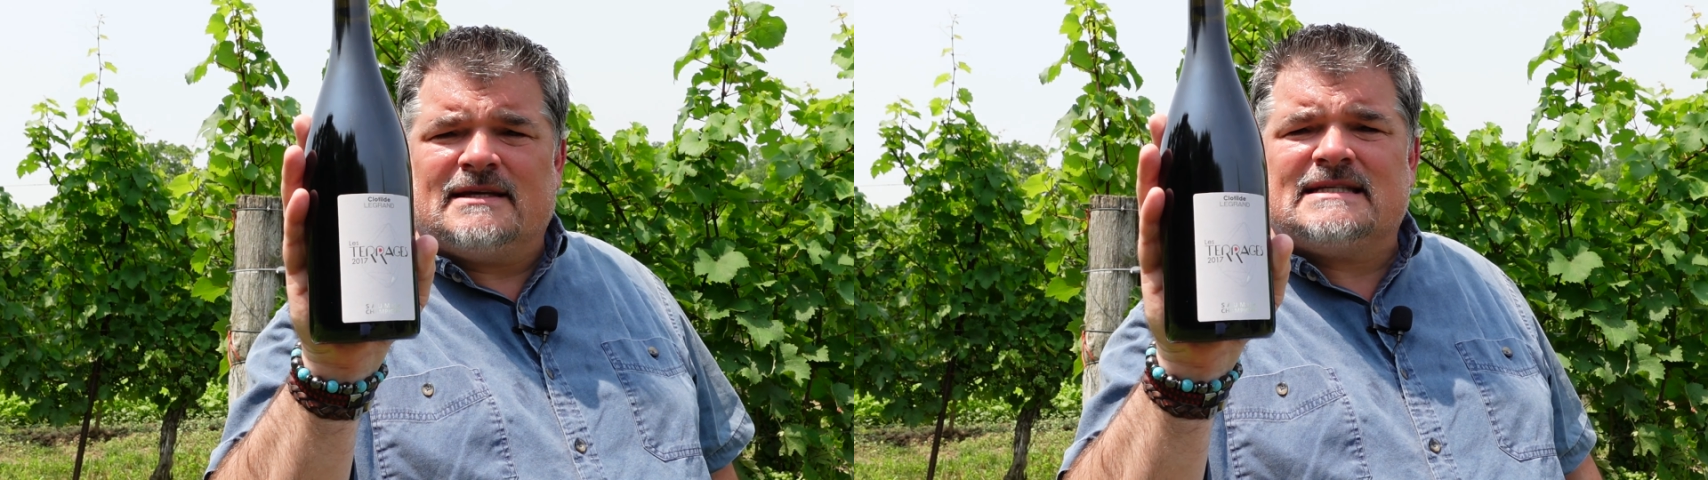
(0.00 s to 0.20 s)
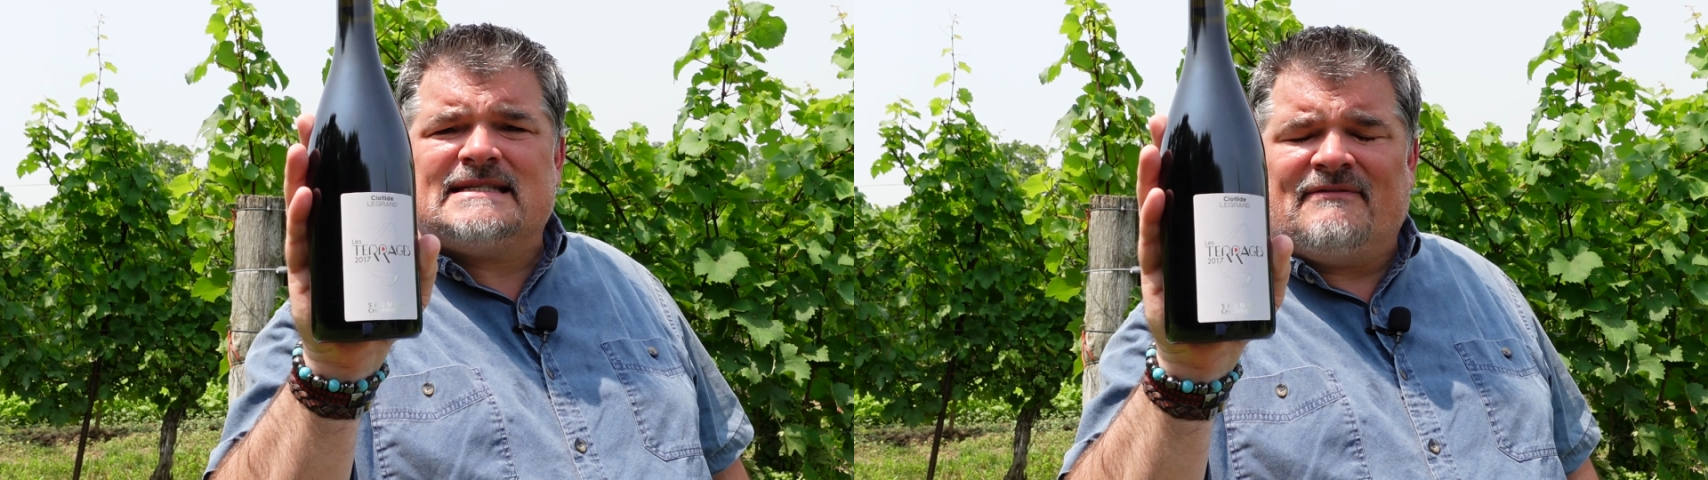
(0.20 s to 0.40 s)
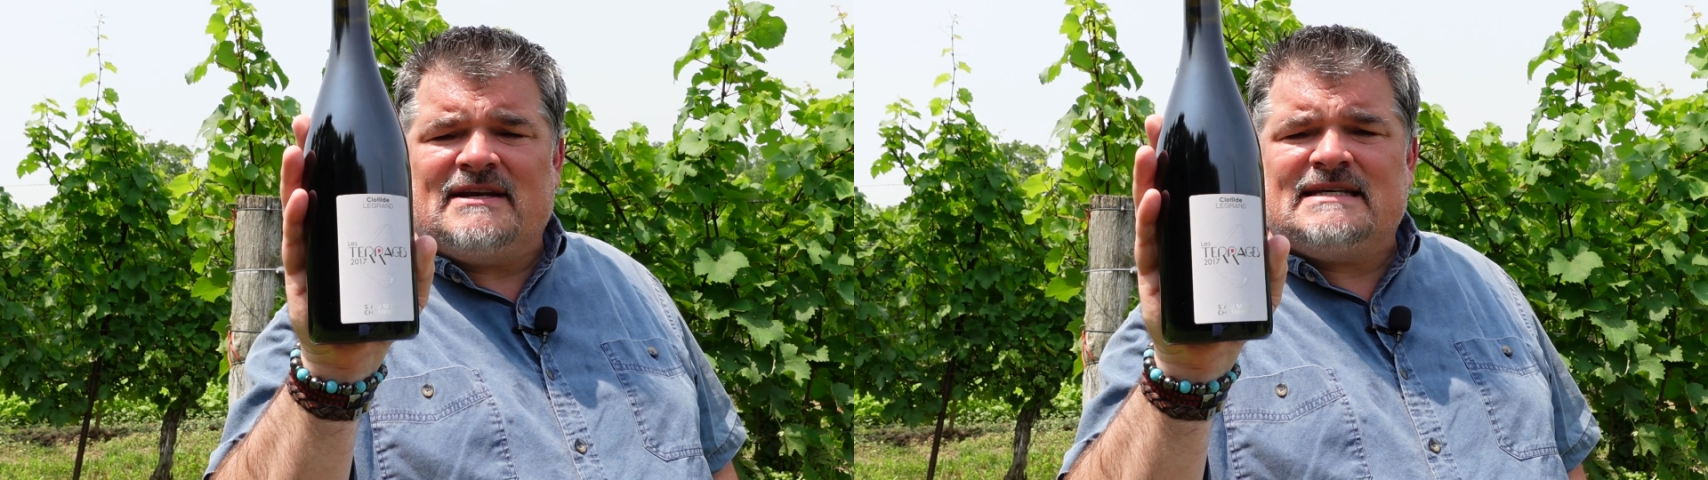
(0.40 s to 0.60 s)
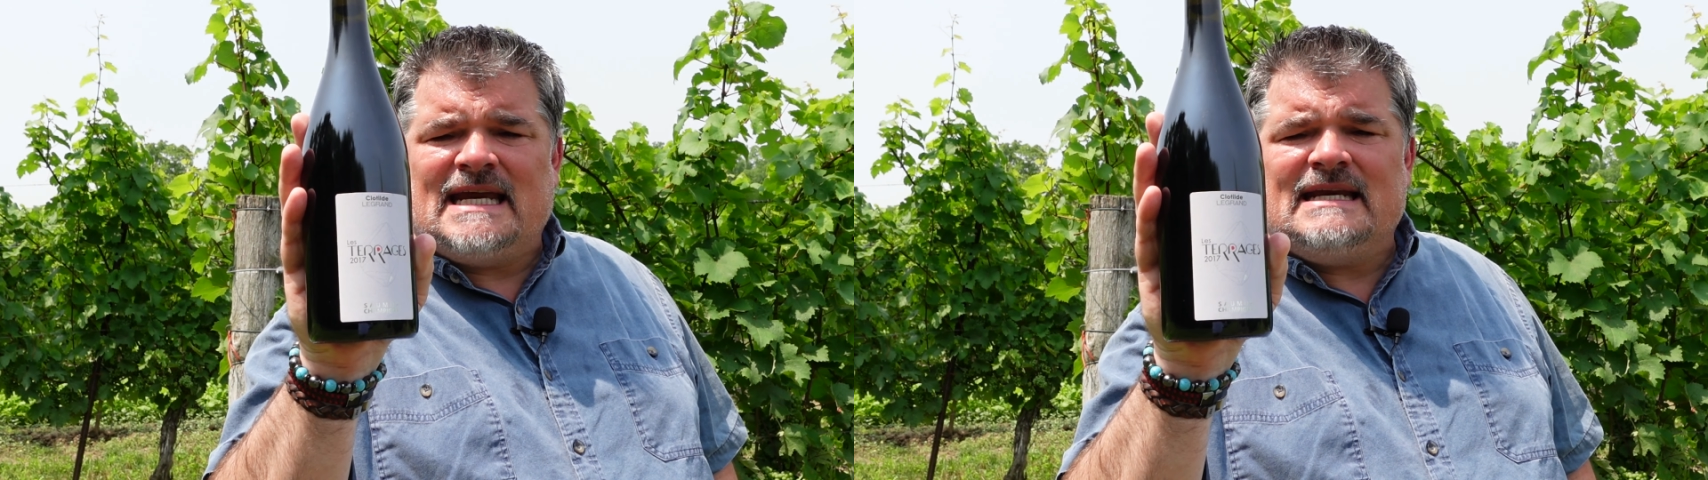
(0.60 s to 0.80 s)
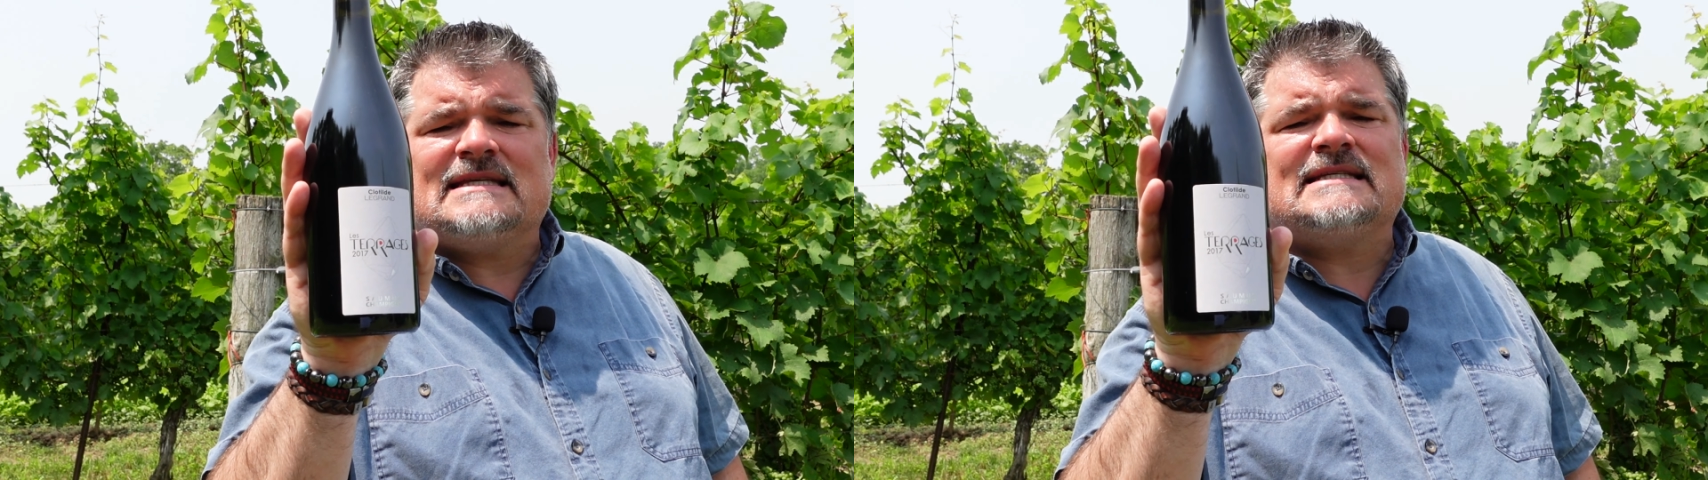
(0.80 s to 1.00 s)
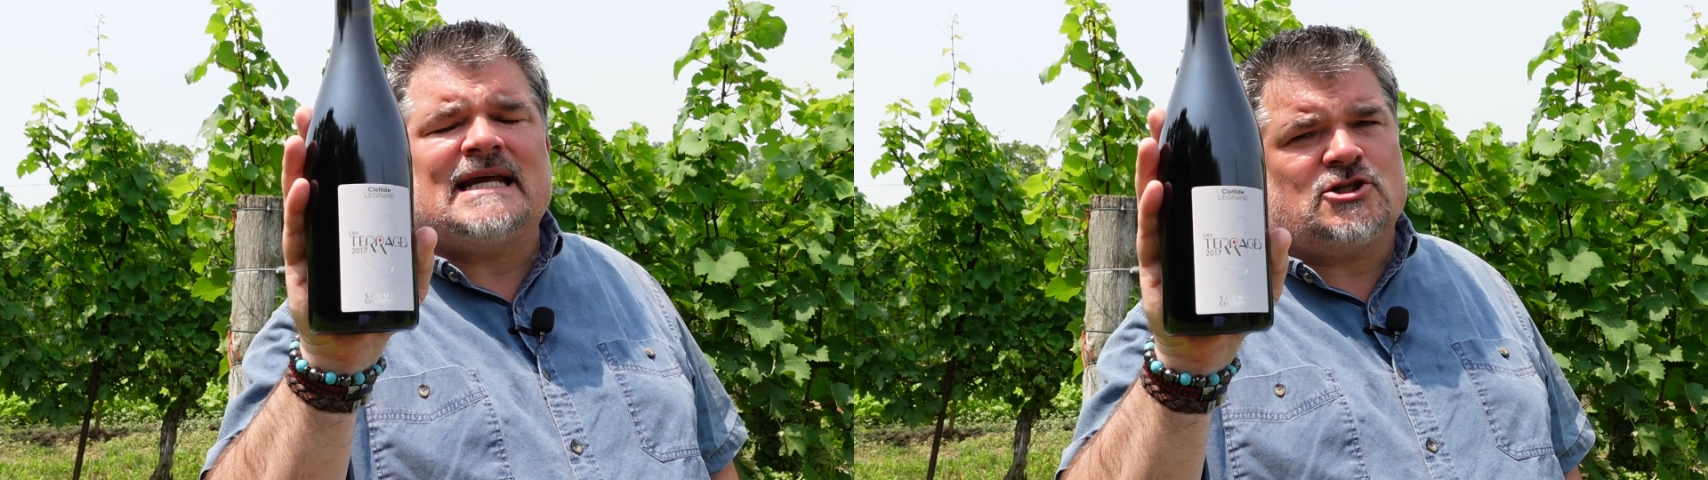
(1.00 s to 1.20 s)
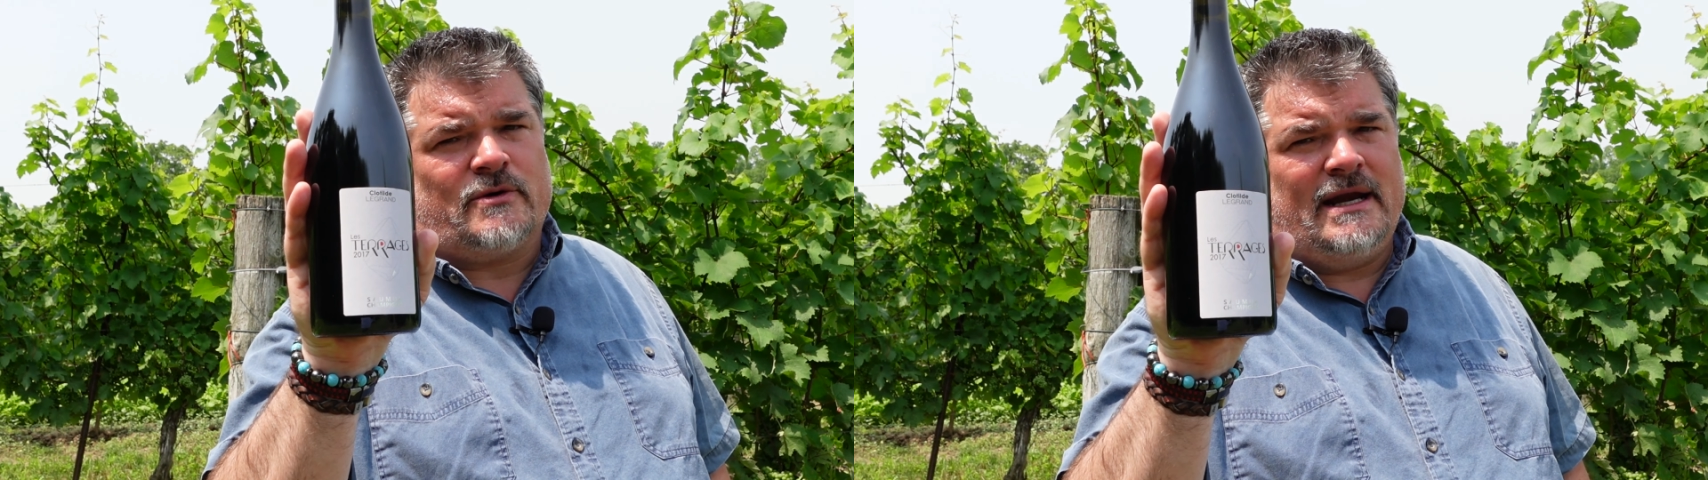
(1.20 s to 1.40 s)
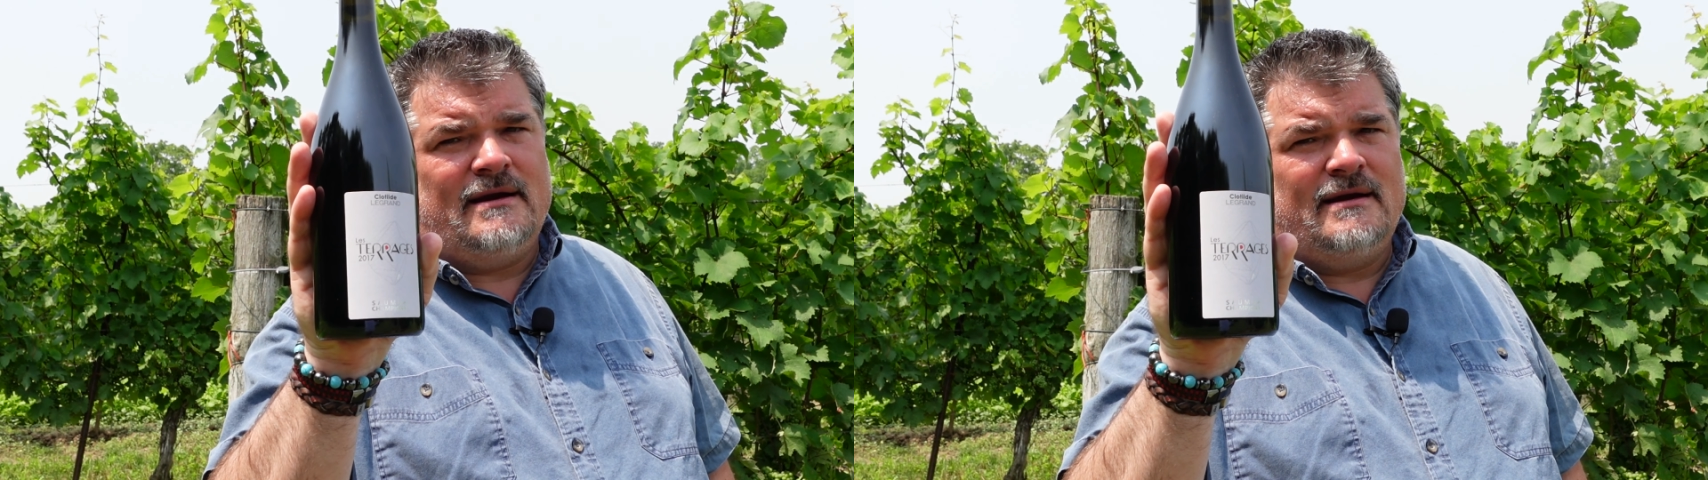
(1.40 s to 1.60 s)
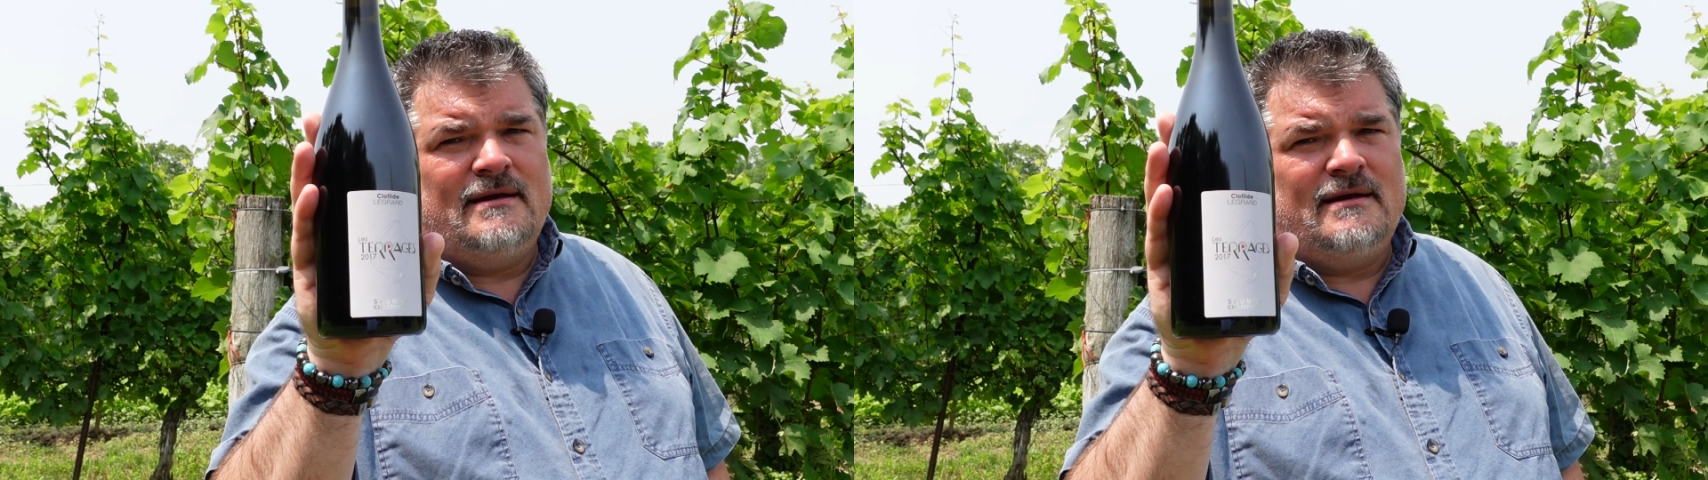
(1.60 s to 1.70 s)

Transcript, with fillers: the 17th century.